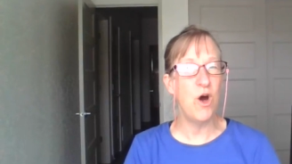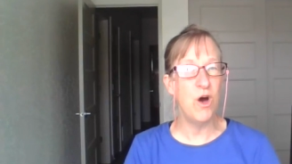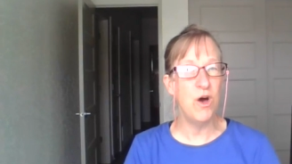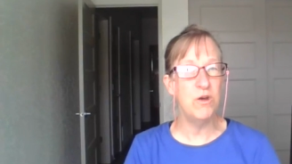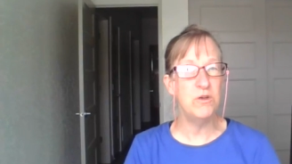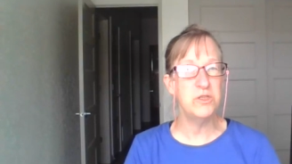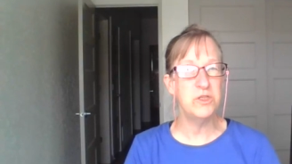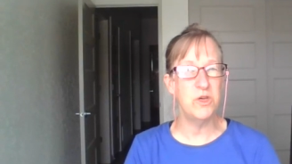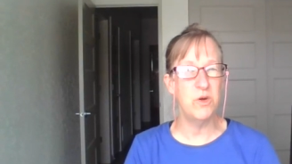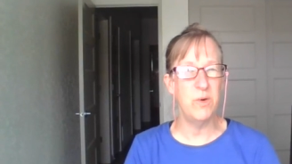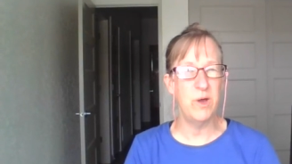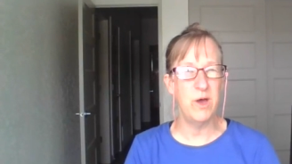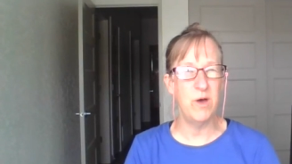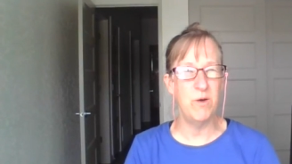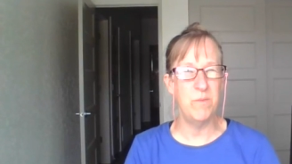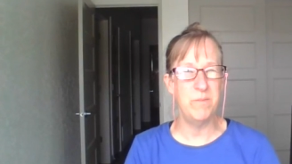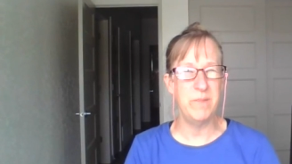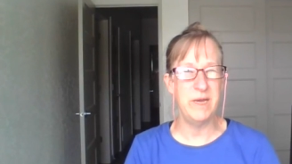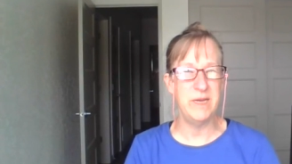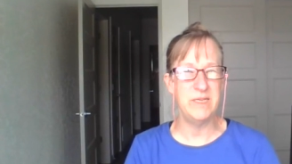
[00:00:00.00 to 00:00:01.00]
also
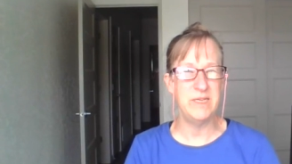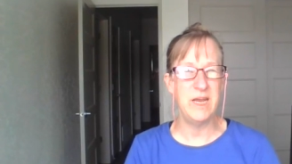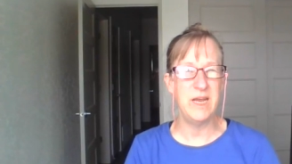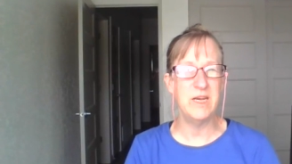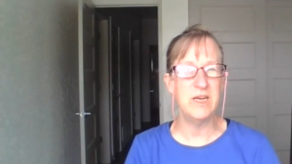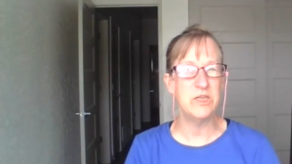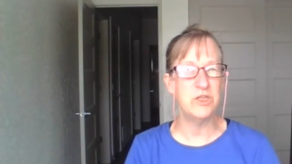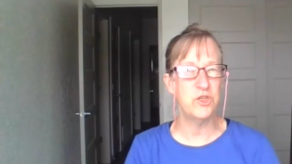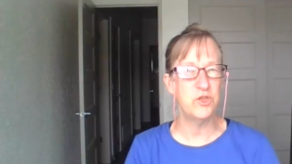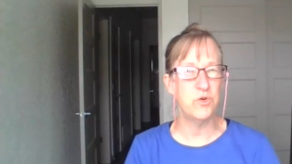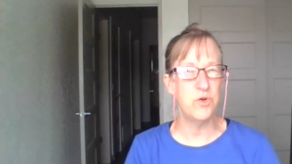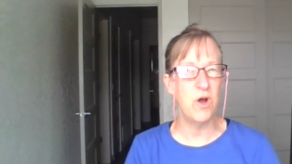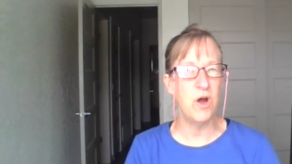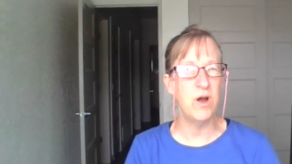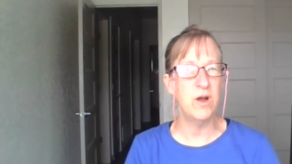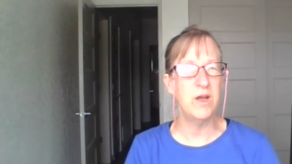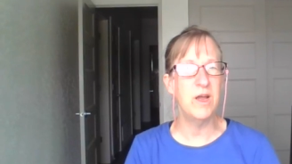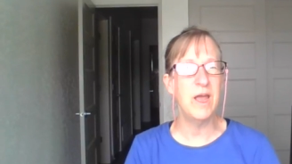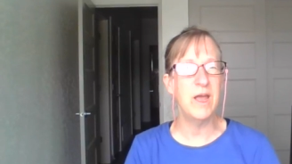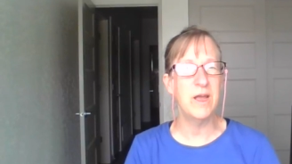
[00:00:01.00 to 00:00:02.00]
help maintain a
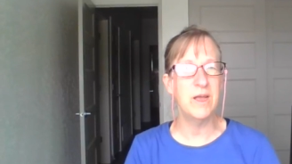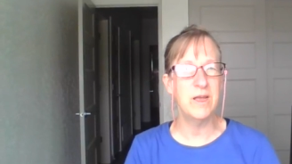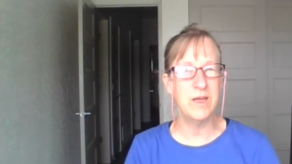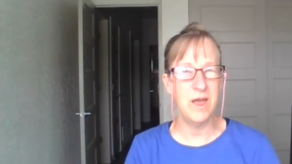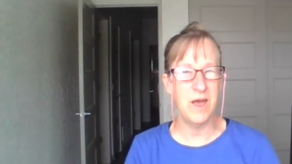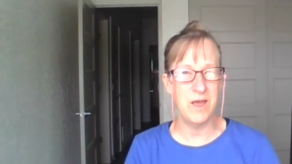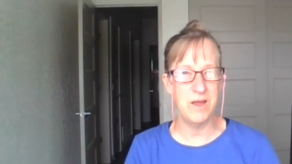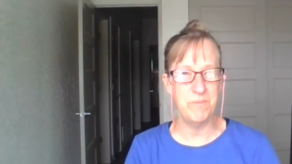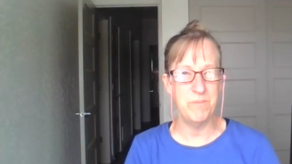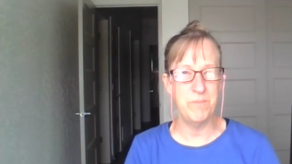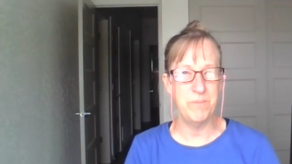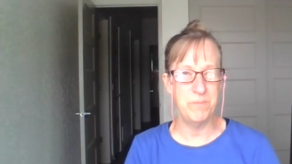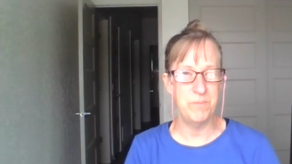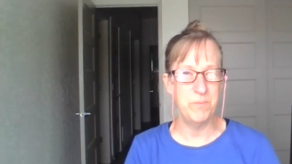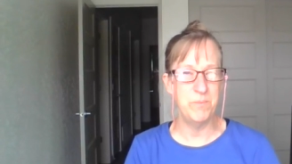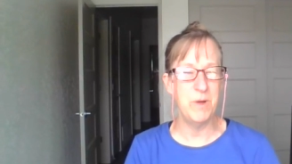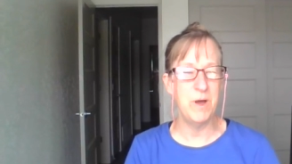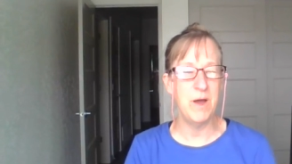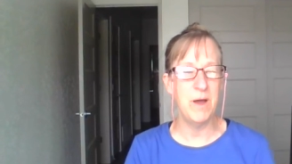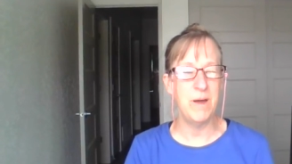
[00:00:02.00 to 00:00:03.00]
strong gut
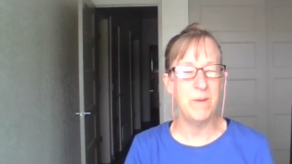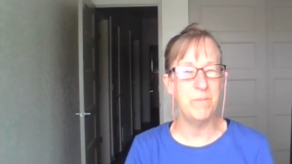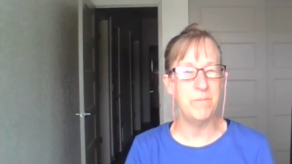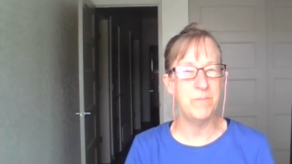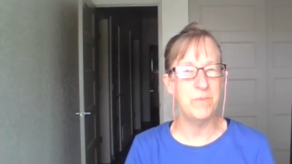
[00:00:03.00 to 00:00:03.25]
um,